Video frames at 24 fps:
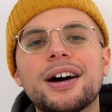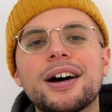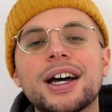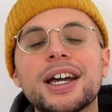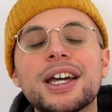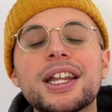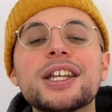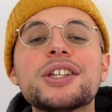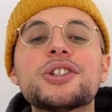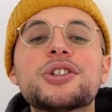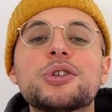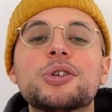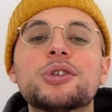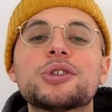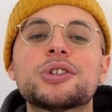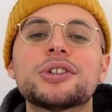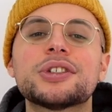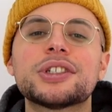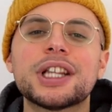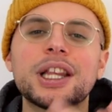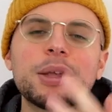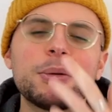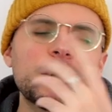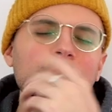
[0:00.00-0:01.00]
it is your turn
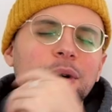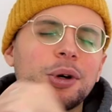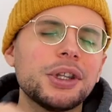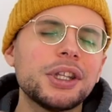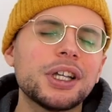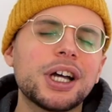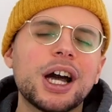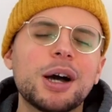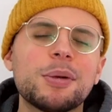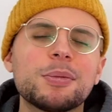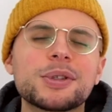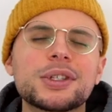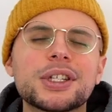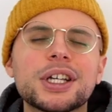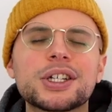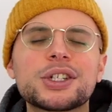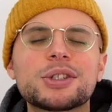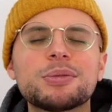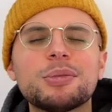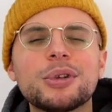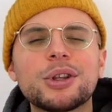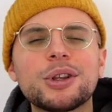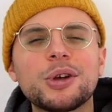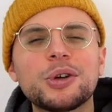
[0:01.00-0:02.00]
to let me know in the comment
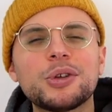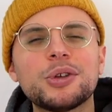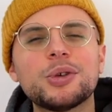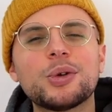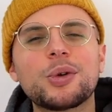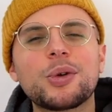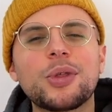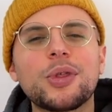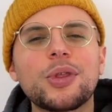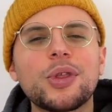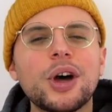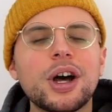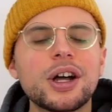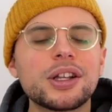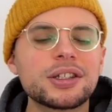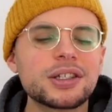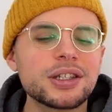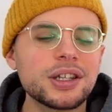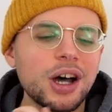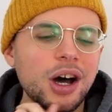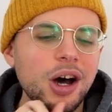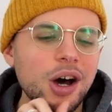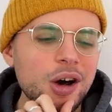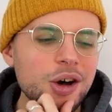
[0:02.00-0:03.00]
section below your thoughts
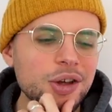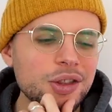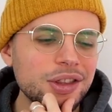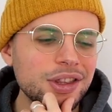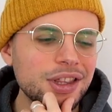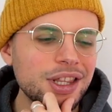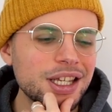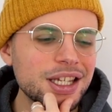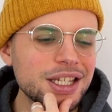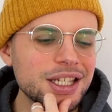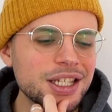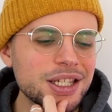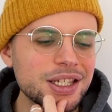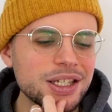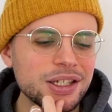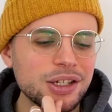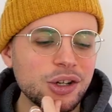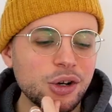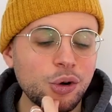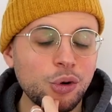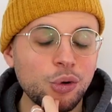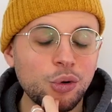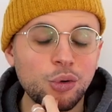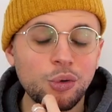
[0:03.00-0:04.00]
on this
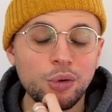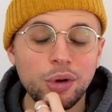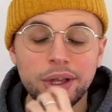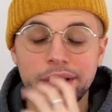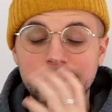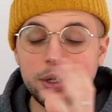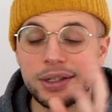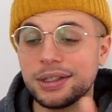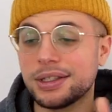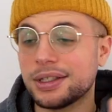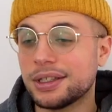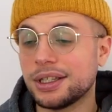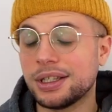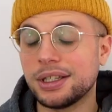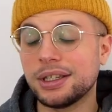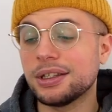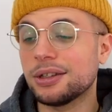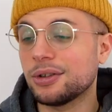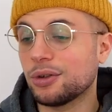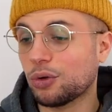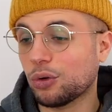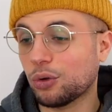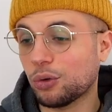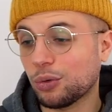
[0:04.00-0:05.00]
crazy,
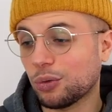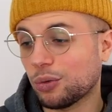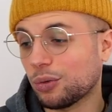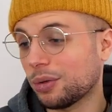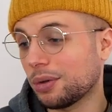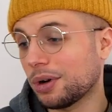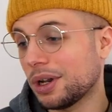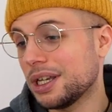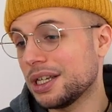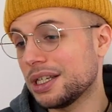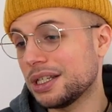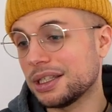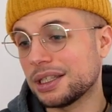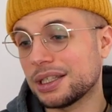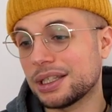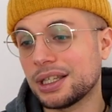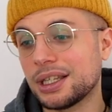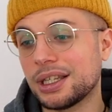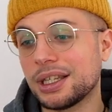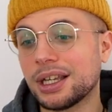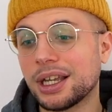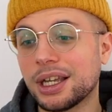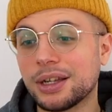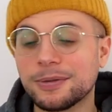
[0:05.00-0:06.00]

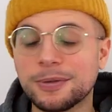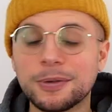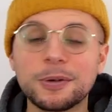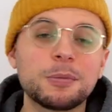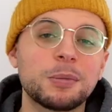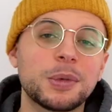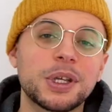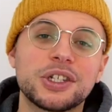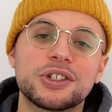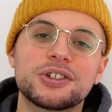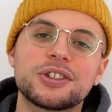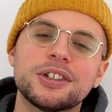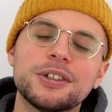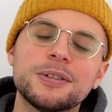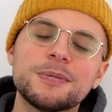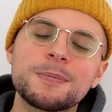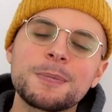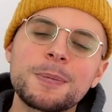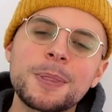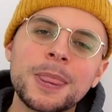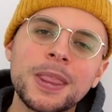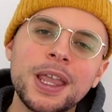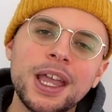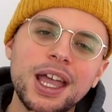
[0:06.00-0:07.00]
crazy information.
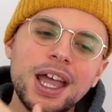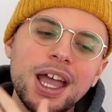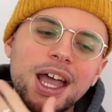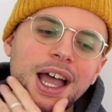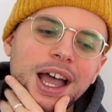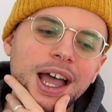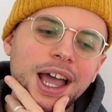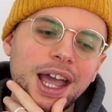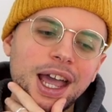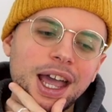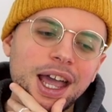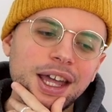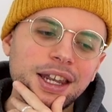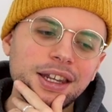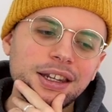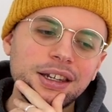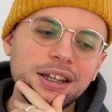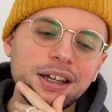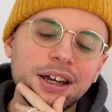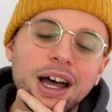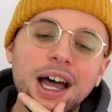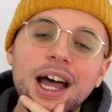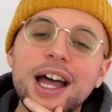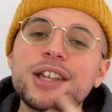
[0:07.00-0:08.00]
And
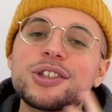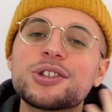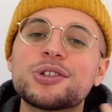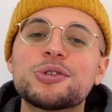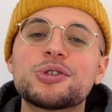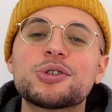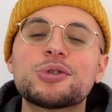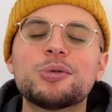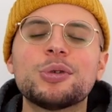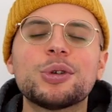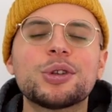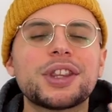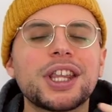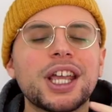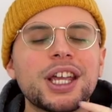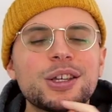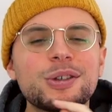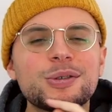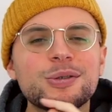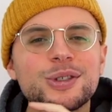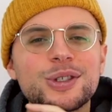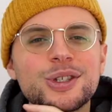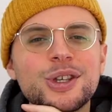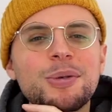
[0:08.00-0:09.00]
as usual, thank
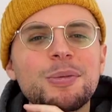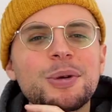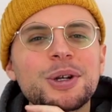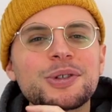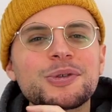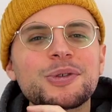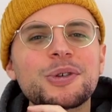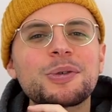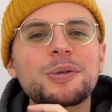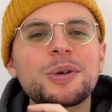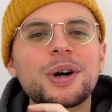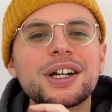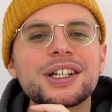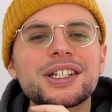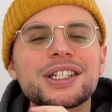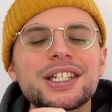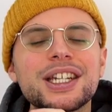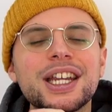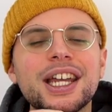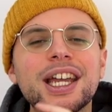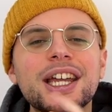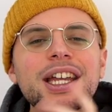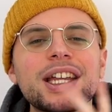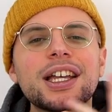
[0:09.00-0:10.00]
you so much for
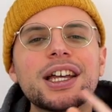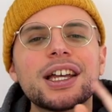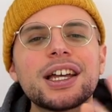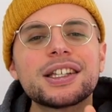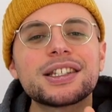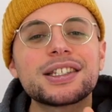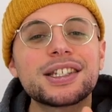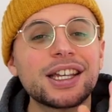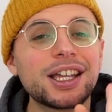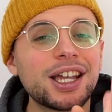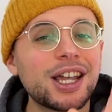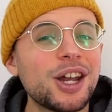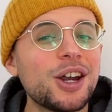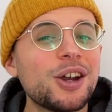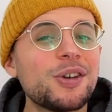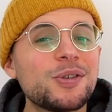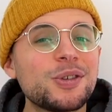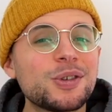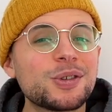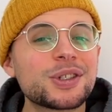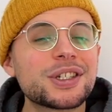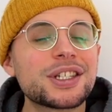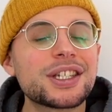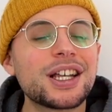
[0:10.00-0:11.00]
watching. Take care of
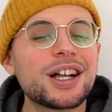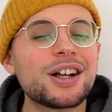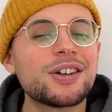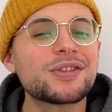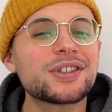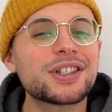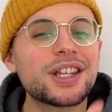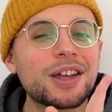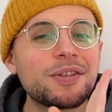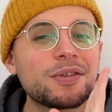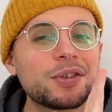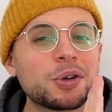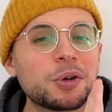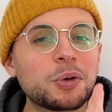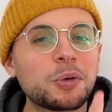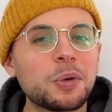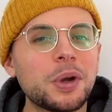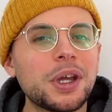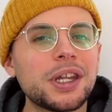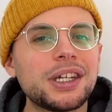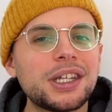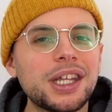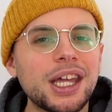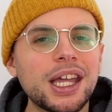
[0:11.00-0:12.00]
yourselves, have a
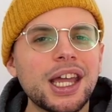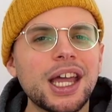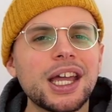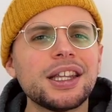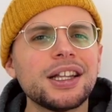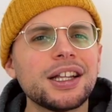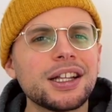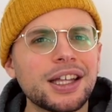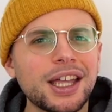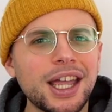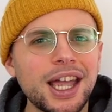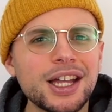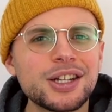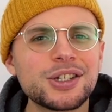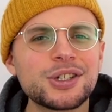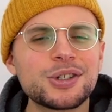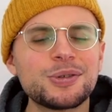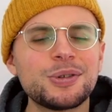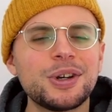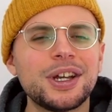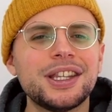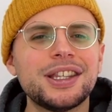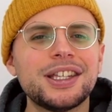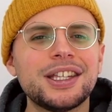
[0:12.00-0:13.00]
great day, and I'll catch
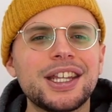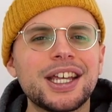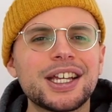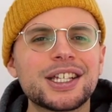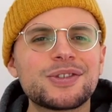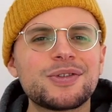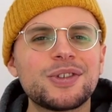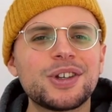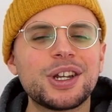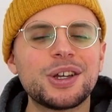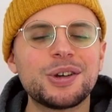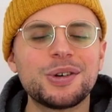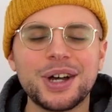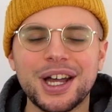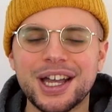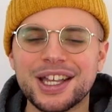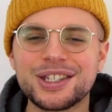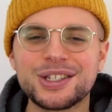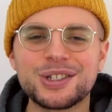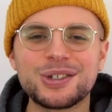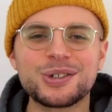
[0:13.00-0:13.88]
you in the next video as